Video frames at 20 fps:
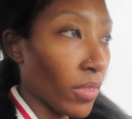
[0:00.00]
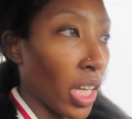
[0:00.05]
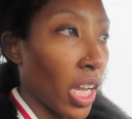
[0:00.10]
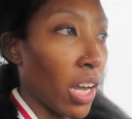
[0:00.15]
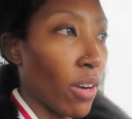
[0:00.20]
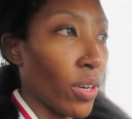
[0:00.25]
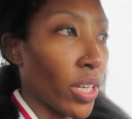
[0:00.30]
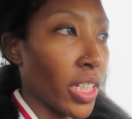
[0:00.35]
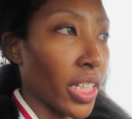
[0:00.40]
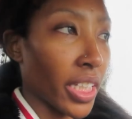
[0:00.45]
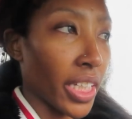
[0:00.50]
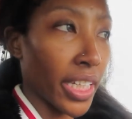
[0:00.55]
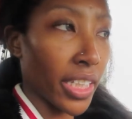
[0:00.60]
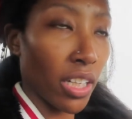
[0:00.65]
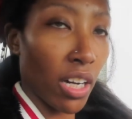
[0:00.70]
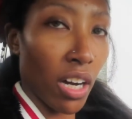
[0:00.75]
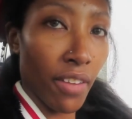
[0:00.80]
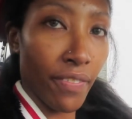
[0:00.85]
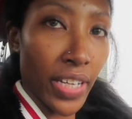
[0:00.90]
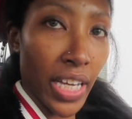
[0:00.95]
I wanted to get
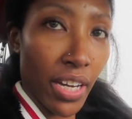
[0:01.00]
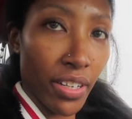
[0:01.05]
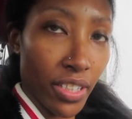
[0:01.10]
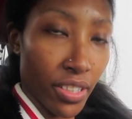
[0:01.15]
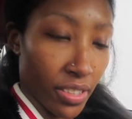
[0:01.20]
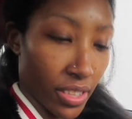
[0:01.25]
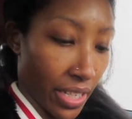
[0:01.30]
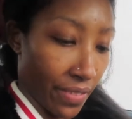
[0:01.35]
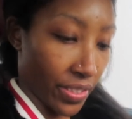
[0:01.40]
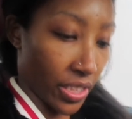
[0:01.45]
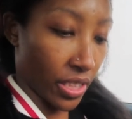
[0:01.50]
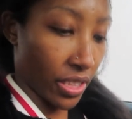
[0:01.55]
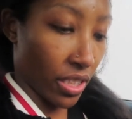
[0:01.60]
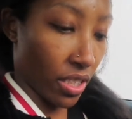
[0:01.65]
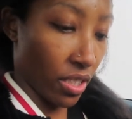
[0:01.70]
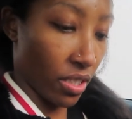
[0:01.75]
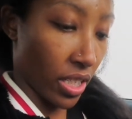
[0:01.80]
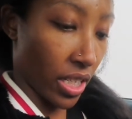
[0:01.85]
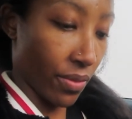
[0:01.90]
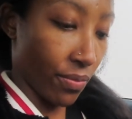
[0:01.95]
coffee out here in San
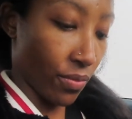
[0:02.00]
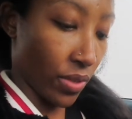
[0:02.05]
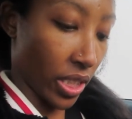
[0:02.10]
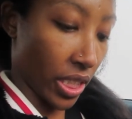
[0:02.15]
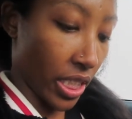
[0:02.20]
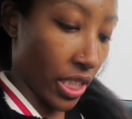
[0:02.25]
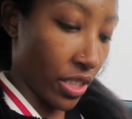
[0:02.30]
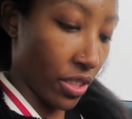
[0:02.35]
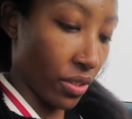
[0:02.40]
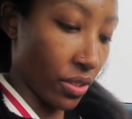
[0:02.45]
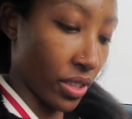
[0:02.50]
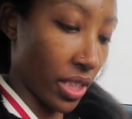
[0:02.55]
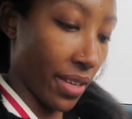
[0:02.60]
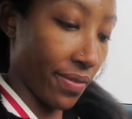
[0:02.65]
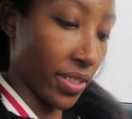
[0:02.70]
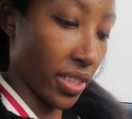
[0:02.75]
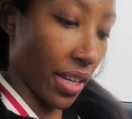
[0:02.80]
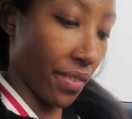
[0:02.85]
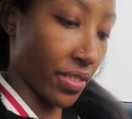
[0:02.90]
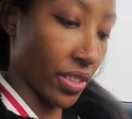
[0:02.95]
Francisco and really do stuff
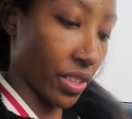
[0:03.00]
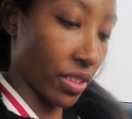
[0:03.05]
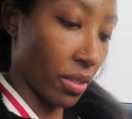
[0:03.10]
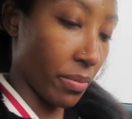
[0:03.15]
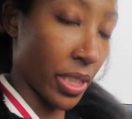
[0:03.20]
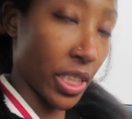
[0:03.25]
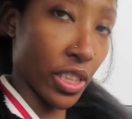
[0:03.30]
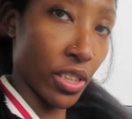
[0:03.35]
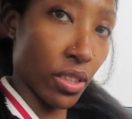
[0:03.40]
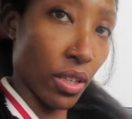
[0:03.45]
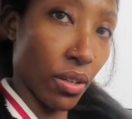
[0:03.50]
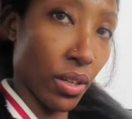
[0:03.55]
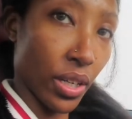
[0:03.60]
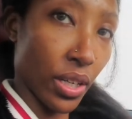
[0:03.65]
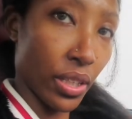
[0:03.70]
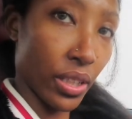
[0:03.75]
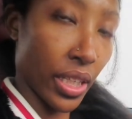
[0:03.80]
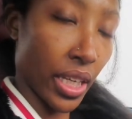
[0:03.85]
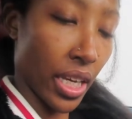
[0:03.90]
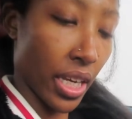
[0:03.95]
in San Francisco, but it's so
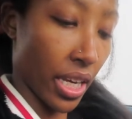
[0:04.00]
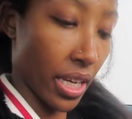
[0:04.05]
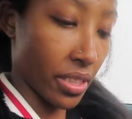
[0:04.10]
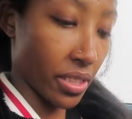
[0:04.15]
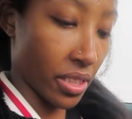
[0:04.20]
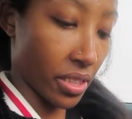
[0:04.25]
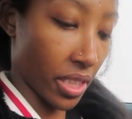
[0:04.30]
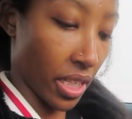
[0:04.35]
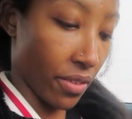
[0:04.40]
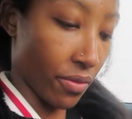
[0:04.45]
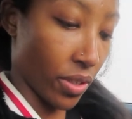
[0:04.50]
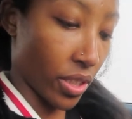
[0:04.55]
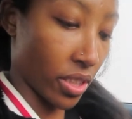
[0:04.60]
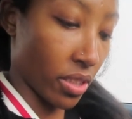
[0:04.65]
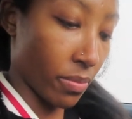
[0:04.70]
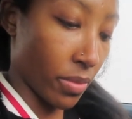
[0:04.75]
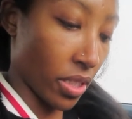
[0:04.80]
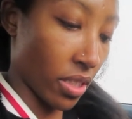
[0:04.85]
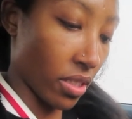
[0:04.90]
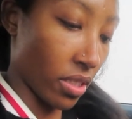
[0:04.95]
early, and since I have work
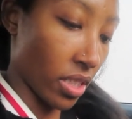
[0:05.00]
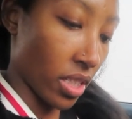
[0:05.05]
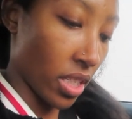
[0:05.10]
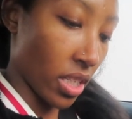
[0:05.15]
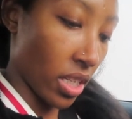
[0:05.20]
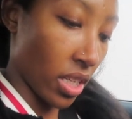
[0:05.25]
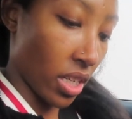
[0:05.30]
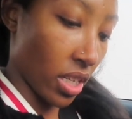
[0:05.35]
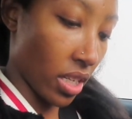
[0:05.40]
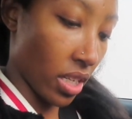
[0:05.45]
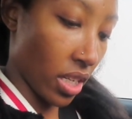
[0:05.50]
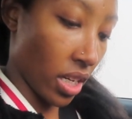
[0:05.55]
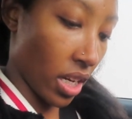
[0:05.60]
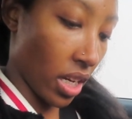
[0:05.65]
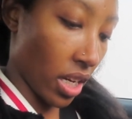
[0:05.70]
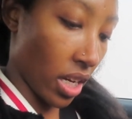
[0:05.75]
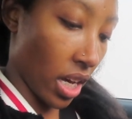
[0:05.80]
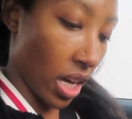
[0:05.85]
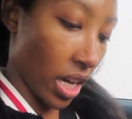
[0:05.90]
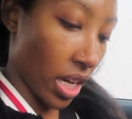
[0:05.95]
tomorrow,
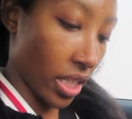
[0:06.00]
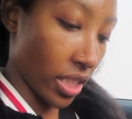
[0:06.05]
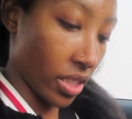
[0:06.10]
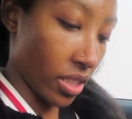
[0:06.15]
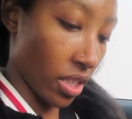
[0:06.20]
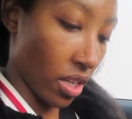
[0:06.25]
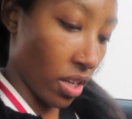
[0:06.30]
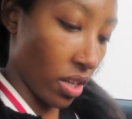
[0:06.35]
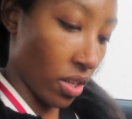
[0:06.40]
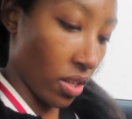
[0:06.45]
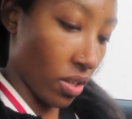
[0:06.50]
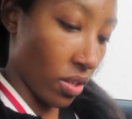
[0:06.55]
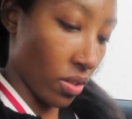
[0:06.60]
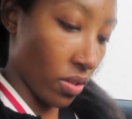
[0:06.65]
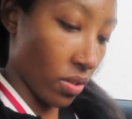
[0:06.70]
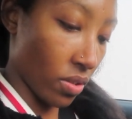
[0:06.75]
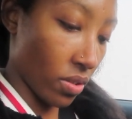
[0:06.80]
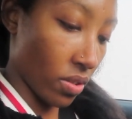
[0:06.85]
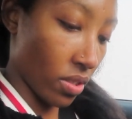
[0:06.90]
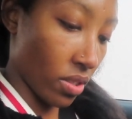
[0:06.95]
I
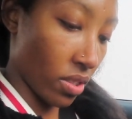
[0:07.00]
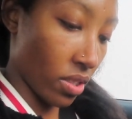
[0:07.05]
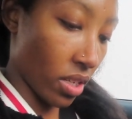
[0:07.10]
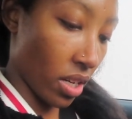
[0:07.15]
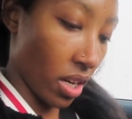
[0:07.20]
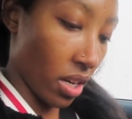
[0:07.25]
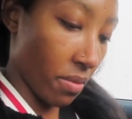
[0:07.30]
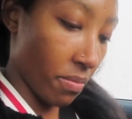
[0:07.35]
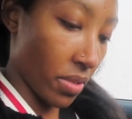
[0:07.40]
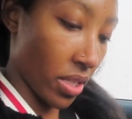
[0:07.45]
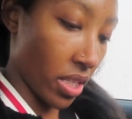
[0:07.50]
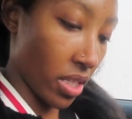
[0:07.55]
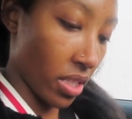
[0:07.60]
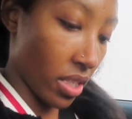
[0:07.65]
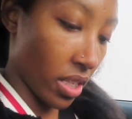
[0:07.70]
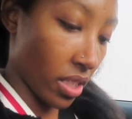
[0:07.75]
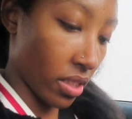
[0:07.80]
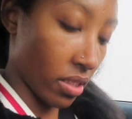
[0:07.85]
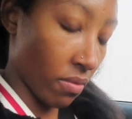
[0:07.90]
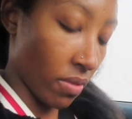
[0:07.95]
mean
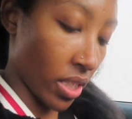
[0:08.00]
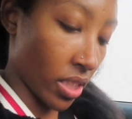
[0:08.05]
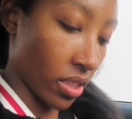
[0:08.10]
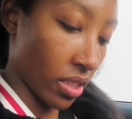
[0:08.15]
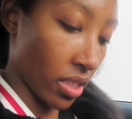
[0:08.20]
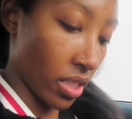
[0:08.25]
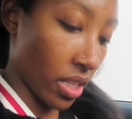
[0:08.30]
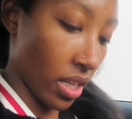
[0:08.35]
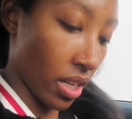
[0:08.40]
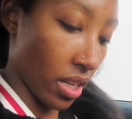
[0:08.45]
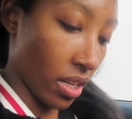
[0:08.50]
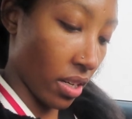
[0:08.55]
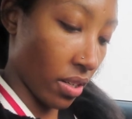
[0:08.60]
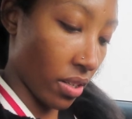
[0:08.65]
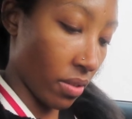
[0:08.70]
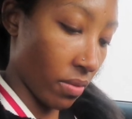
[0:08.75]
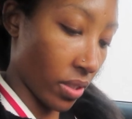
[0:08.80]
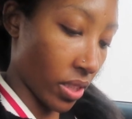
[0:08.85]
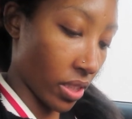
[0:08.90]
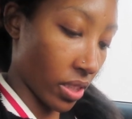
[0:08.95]
the rest of the day. Are
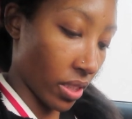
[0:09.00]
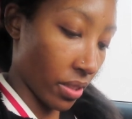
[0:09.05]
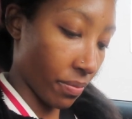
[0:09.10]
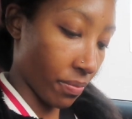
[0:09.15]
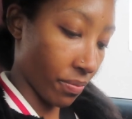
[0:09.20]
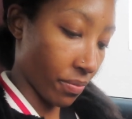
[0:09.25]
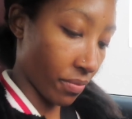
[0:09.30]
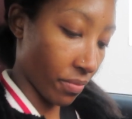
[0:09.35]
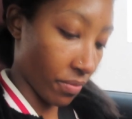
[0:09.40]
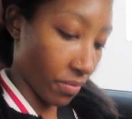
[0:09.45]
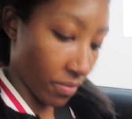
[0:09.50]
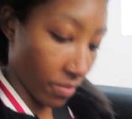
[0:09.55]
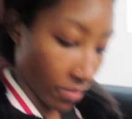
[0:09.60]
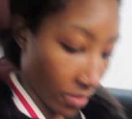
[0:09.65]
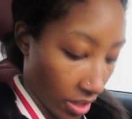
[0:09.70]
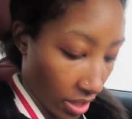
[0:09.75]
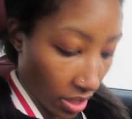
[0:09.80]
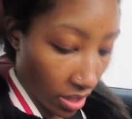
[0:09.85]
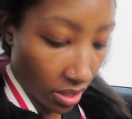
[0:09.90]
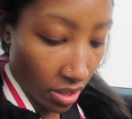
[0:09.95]
you gonna sleep?
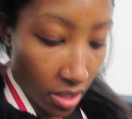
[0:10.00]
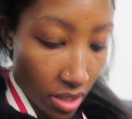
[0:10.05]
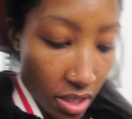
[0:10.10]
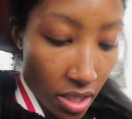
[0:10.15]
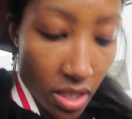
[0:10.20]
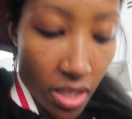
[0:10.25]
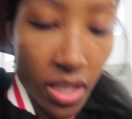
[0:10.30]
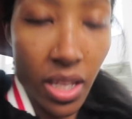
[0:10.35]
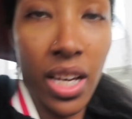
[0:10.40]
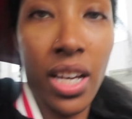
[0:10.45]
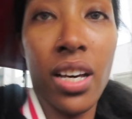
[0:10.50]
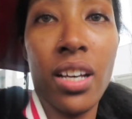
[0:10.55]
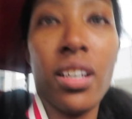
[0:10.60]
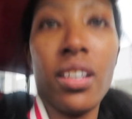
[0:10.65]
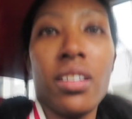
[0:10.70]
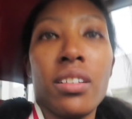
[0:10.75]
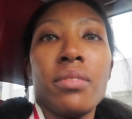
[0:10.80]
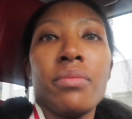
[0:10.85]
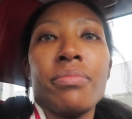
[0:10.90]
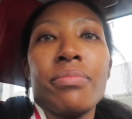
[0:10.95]

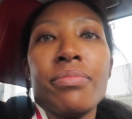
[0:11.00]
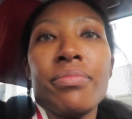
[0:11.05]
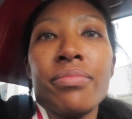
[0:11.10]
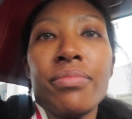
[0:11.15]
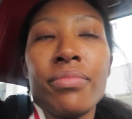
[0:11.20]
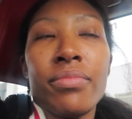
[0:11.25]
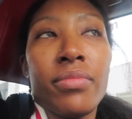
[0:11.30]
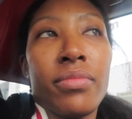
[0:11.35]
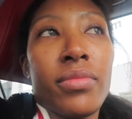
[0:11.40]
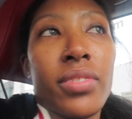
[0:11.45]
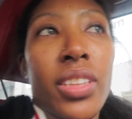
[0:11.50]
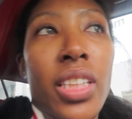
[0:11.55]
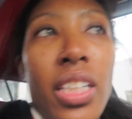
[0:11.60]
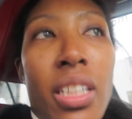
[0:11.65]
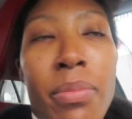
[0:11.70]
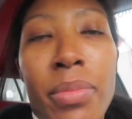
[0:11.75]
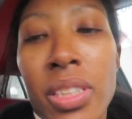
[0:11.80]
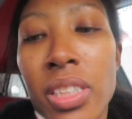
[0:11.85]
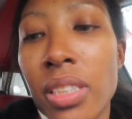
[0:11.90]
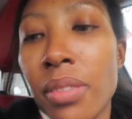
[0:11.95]
I
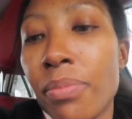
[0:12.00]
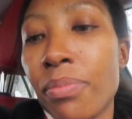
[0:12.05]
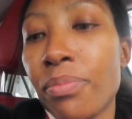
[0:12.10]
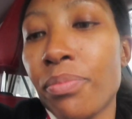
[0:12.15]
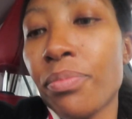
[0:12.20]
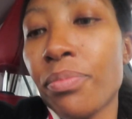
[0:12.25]
think I'm asleep.